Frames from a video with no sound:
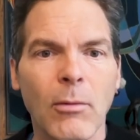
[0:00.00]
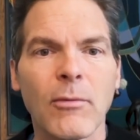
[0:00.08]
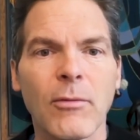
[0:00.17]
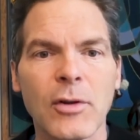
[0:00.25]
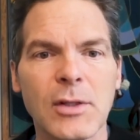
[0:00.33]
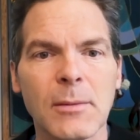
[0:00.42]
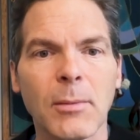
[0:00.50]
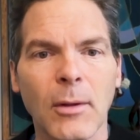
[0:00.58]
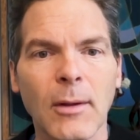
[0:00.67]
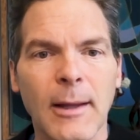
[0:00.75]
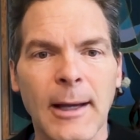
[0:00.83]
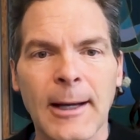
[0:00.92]

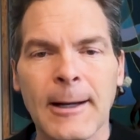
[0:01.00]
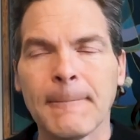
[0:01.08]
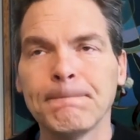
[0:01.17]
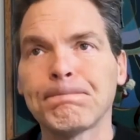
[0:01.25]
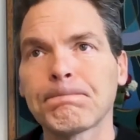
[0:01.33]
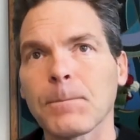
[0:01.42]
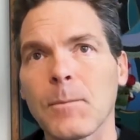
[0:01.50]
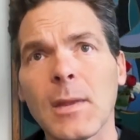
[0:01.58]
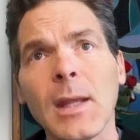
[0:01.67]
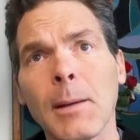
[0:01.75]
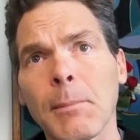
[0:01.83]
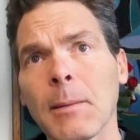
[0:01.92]
reversible.
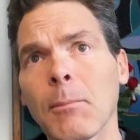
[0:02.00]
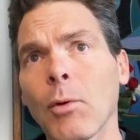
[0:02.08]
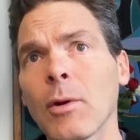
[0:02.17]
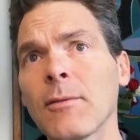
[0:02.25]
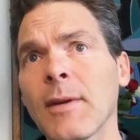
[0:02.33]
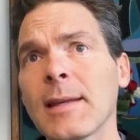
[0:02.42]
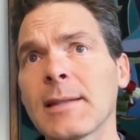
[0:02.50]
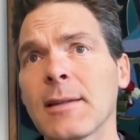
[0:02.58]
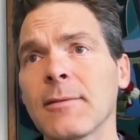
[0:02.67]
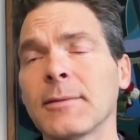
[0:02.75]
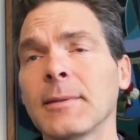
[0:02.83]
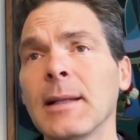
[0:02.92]
But more
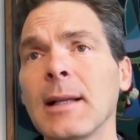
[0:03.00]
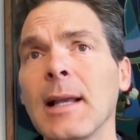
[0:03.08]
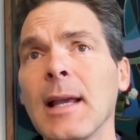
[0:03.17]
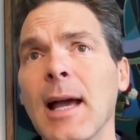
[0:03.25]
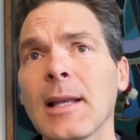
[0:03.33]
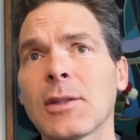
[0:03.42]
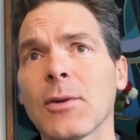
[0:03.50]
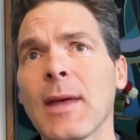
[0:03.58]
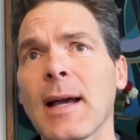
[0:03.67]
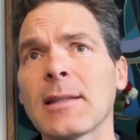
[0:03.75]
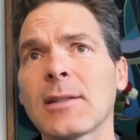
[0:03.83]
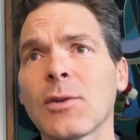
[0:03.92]
invasive. And so
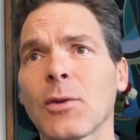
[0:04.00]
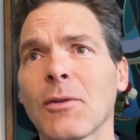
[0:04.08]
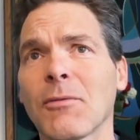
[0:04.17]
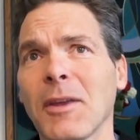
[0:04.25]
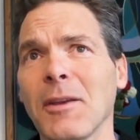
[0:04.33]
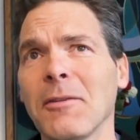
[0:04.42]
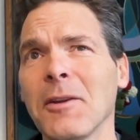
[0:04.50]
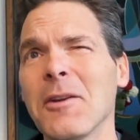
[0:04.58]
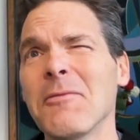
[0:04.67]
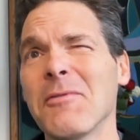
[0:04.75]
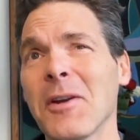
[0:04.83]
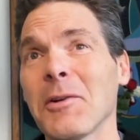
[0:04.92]
that's sort of the
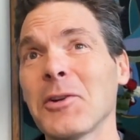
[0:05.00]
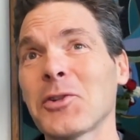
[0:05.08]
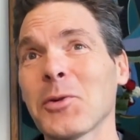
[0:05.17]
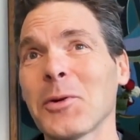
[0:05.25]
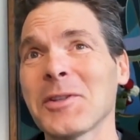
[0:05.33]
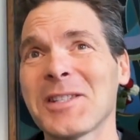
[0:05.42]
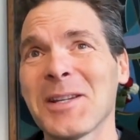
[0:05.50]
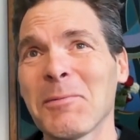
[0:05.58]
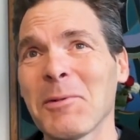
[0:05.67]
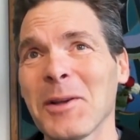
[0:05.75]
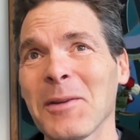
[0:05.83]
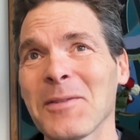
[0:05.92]
very short
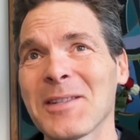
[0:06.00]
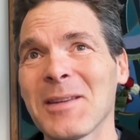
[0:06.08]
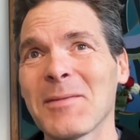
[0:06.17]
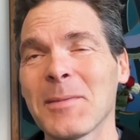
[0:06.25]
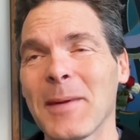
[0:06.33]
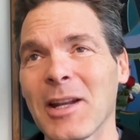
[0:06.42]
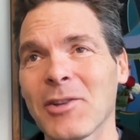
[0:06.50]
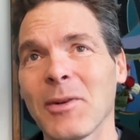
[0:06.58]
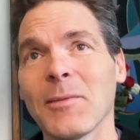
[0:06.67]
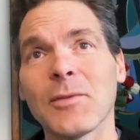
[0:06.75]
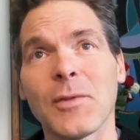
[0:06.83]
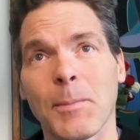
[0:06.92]
summary of the symptomatic
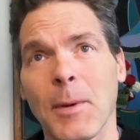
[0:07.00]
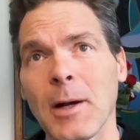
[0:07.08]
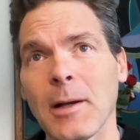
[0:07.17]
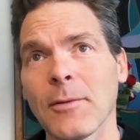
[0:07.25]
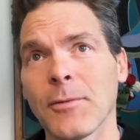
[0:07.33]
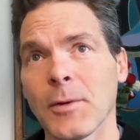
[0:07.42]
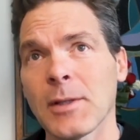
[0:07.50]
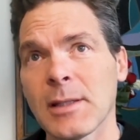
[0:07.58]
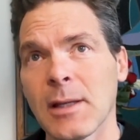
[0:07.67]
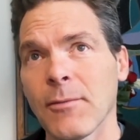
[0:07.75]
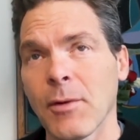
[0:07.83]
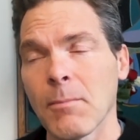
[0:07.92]
treatments
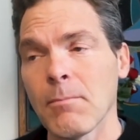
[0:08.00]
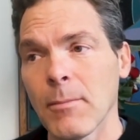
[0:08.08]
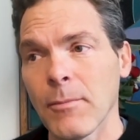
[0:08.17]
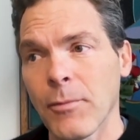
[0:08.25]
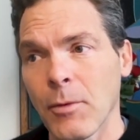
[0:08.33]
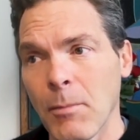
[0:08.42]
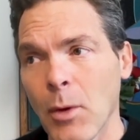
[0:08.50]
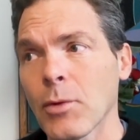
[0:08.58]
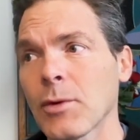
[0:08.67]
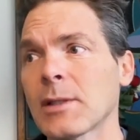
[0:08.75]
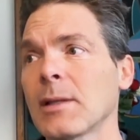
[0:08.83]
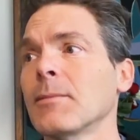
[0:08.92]
for
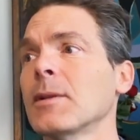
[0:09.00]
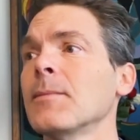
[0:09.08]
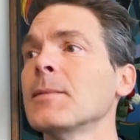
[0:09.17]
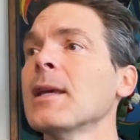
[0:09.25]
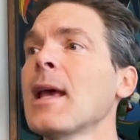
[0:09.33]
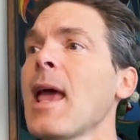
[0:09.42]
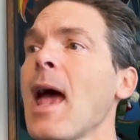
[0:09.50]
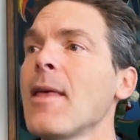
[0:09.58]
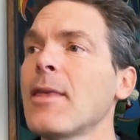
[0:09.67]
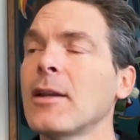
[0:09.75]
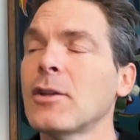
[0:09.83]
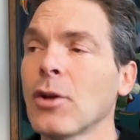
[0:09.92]
motor symptoms.
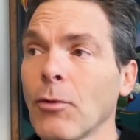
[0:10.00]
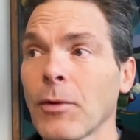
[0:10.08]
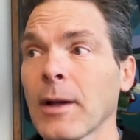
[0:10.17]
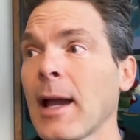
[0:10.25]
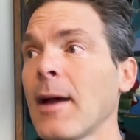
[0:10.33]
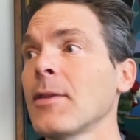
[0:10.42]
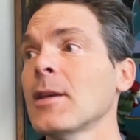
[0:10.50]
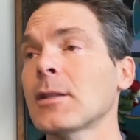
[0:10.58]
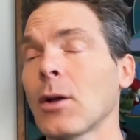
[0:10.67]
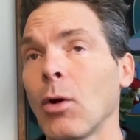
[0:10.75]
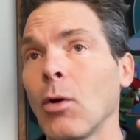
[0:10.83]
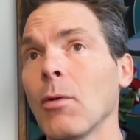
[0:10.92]
And then don't forget this
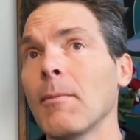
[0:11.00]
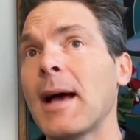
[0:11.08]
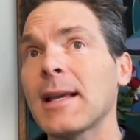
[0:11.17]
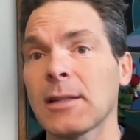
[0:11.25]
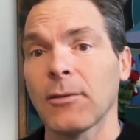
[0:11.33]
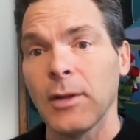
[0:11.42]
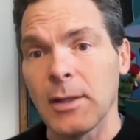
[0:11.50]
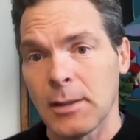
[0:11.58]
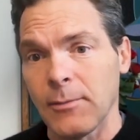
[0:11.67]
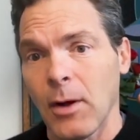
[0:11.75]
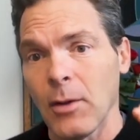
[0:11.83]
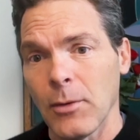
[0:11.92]
whole massive list
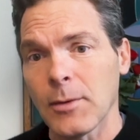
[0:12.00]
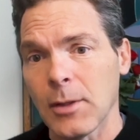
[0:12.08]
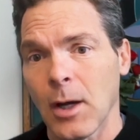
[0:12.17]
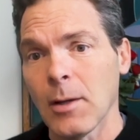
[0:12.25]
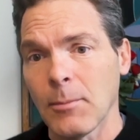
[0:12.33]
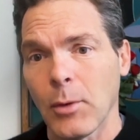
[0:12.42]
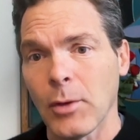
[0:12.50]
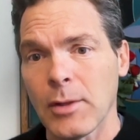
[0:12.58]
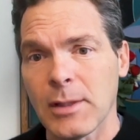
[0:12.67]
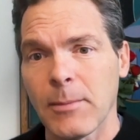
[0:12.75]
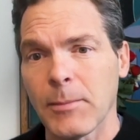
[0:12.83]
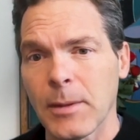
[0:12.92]
of all those non-motor
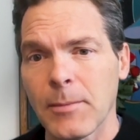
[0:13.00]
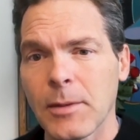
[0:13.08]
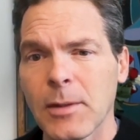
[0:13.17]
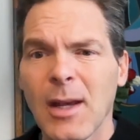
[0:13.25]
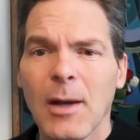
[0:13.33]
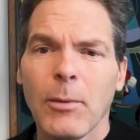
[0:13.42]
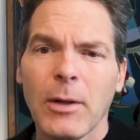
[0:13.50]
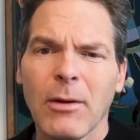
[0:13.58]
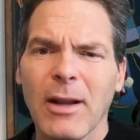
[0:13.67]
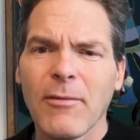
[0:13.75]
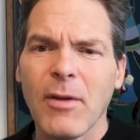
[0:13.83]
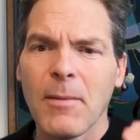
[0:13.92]
symptoms. We
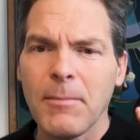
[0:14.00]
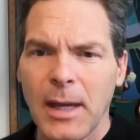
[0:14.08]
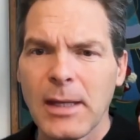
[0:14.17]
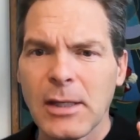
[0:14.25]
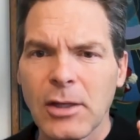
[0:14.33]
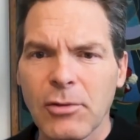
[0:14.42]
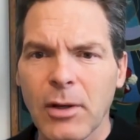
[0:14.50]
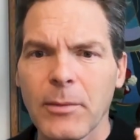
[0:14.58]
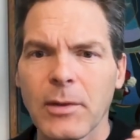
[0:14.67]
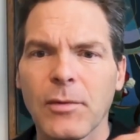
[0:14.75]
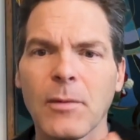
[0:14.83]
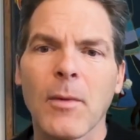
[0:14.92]
don't have amazing
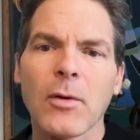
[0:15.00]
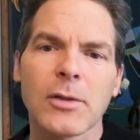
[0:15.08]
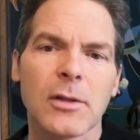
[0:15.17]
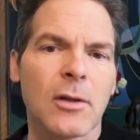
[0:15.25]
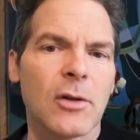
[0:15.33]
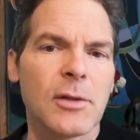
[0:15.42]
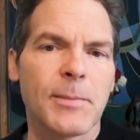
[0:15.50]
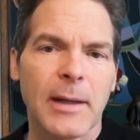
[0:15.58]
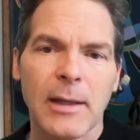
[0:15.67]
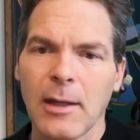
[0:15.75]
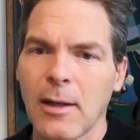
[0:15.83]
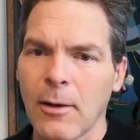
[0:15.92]
treatments for most of those,
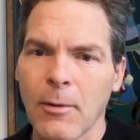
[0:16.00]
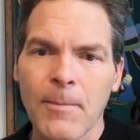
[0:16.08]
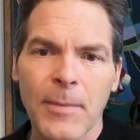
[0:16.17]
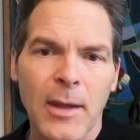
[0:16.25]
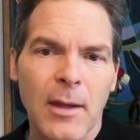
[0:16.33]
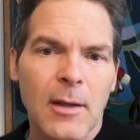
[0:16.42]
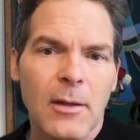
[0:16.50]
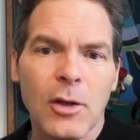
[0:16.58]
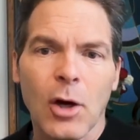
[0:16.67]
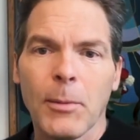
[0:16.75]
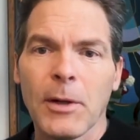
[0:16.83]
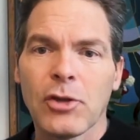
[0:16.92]
but
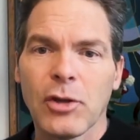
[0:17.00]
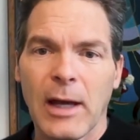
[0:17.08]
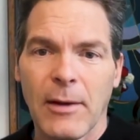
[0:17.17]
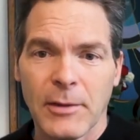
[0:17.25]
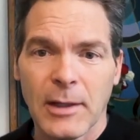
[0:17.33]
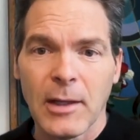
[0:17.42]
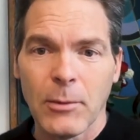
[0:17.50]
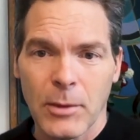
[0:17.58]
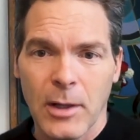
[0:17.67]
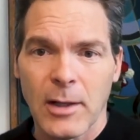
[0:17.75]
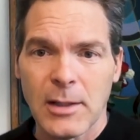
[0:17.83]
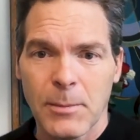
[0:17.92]
nobody should have to deal
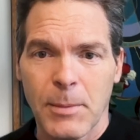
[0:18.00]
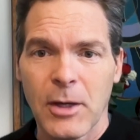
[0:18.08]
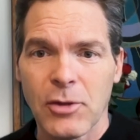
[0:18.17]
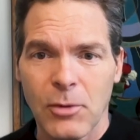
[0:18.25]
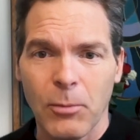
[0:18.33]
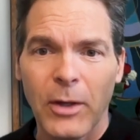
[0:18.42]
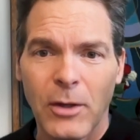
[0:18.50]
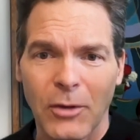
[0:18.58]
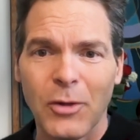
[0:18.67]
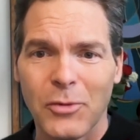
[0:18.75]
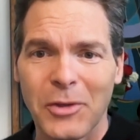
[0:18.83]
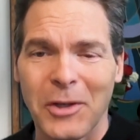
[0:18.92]
with constipation. We
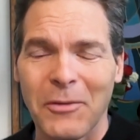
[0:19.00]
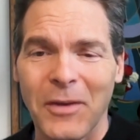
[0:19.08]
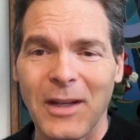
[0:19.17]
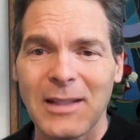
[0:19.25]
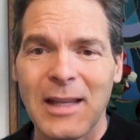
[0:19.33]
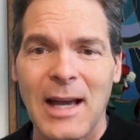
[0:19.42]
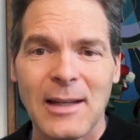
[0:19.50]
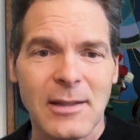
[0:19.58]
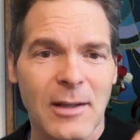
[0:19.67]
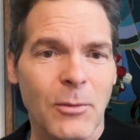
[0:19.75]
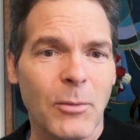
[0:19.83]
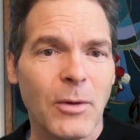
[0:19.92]
usually can fix that
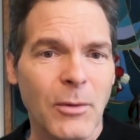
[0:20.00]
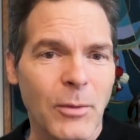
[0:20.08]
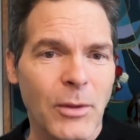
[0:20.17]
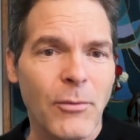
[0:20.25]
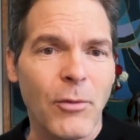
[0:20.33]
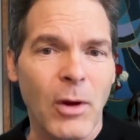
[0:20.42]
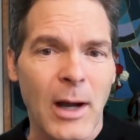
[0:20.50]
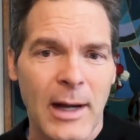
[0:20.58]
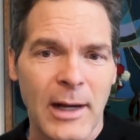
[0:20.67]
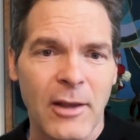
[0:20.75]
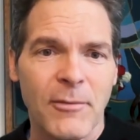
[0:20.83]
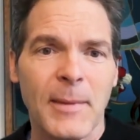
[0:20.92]
with a
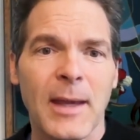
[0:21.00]
variety of